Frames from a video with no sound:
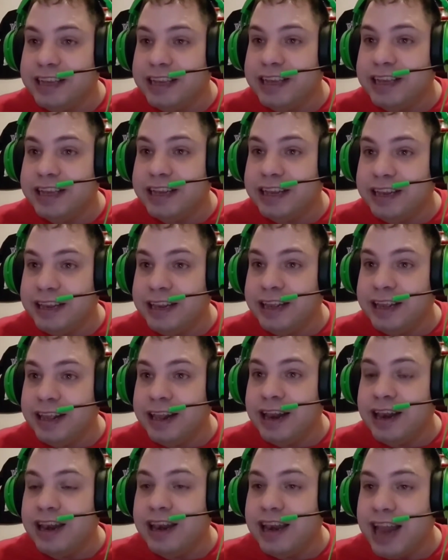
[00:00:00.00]
he
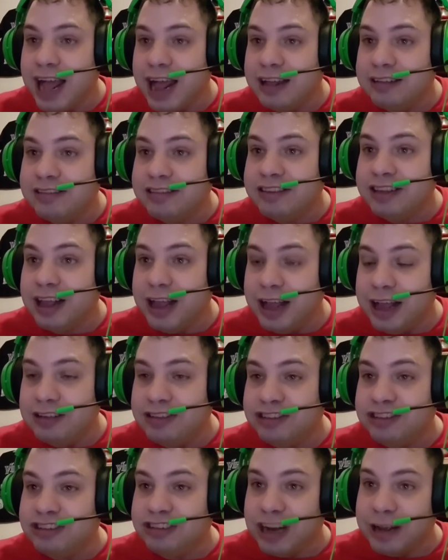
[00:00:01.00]
last
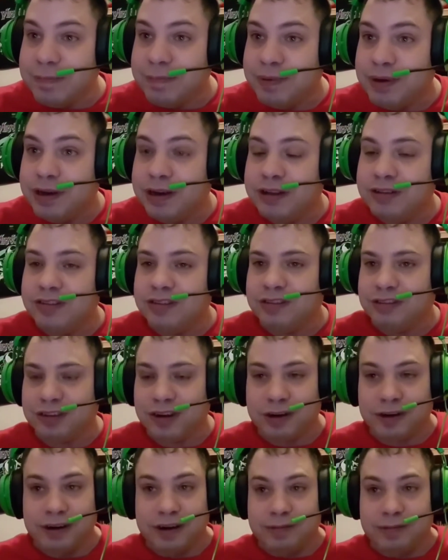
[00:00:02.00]
as champion?
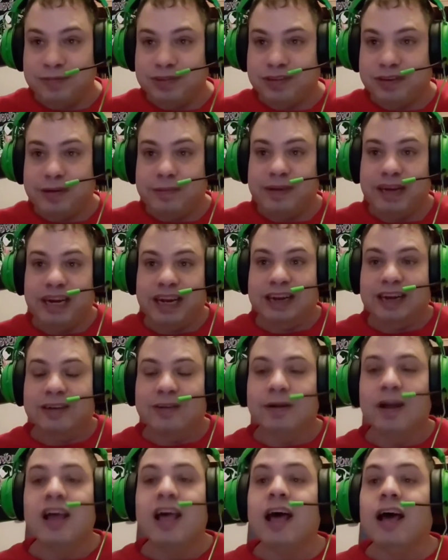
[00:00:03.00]
Sorry, I'm screaming, I know.